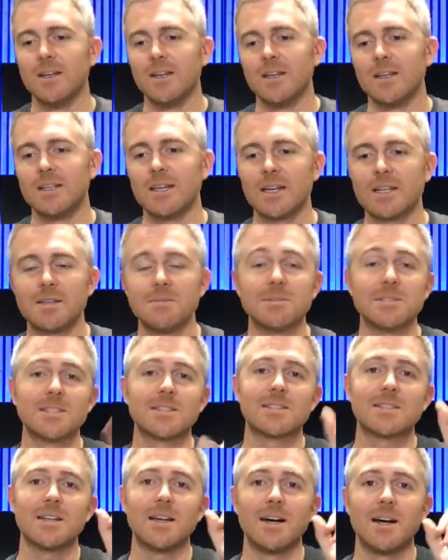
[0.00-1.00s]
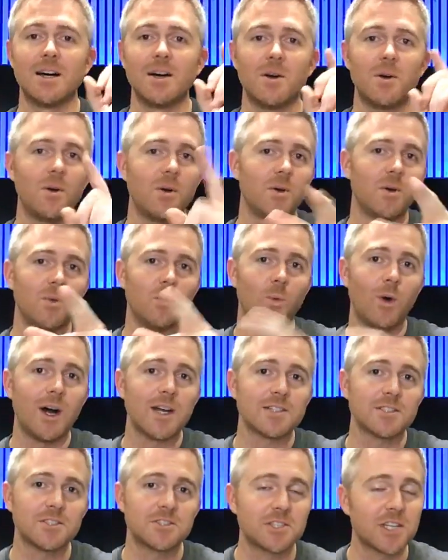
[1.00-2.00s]
yeah, Demons, uh,
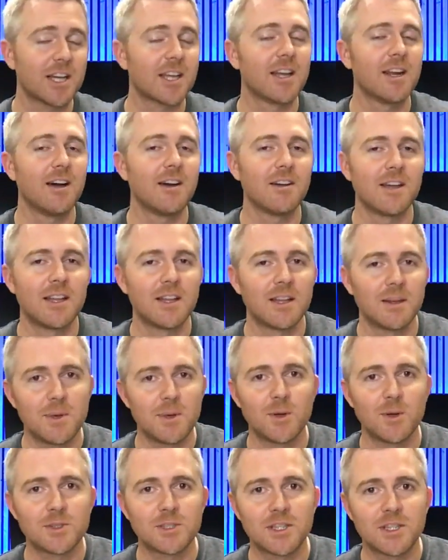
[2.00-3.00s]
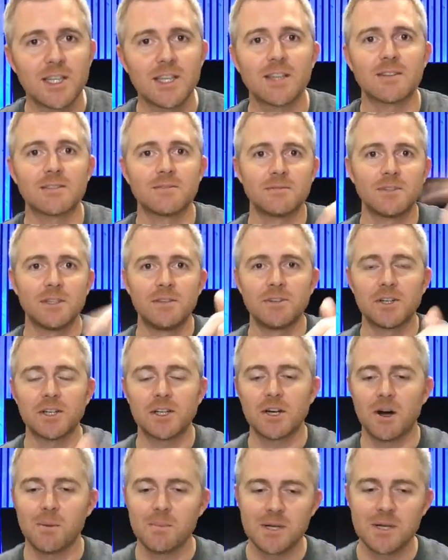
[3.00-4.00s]
watch it, check it out, and let me know what you think. Leave a
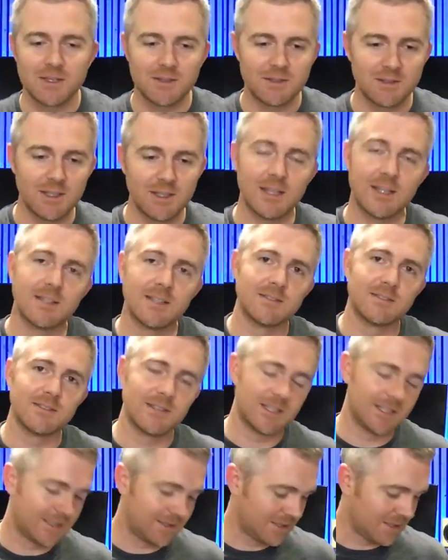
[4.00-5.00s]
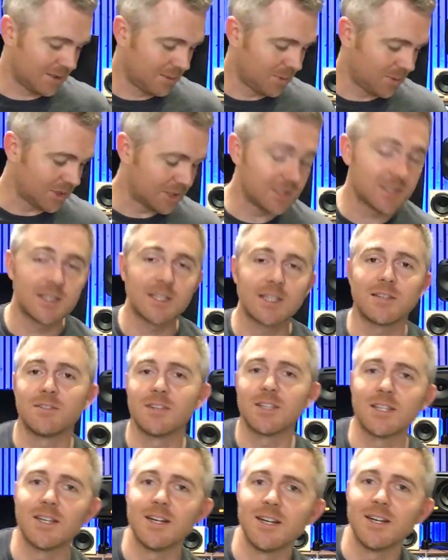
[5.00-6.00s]
comment and, and tell me what you think of
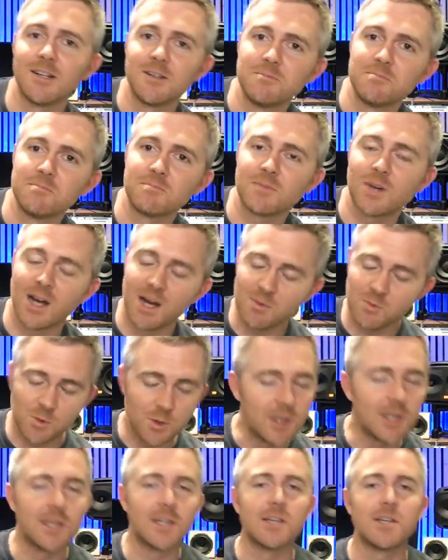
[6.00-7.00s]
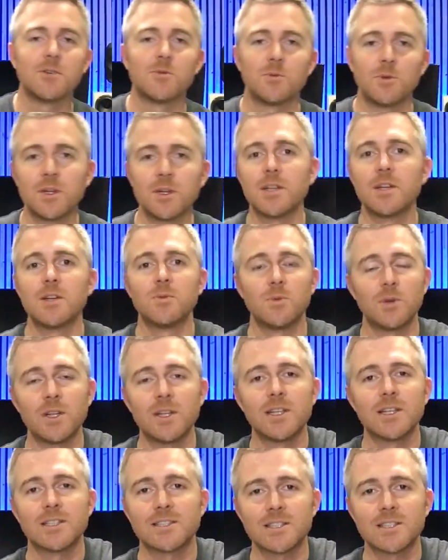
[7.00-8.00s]
it. Um, I'm really, really,
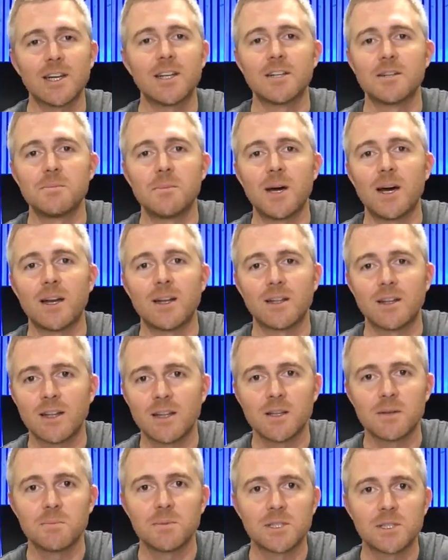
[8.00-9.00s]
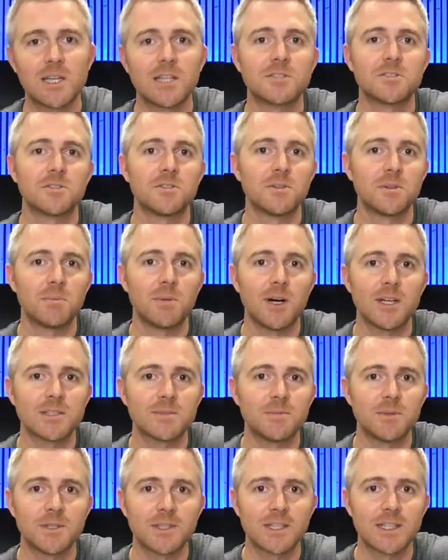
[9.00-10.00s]
really excited about it and the potential and the
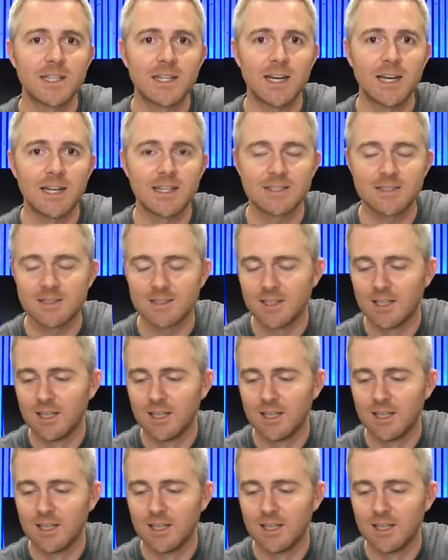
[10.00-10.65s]
possibility it has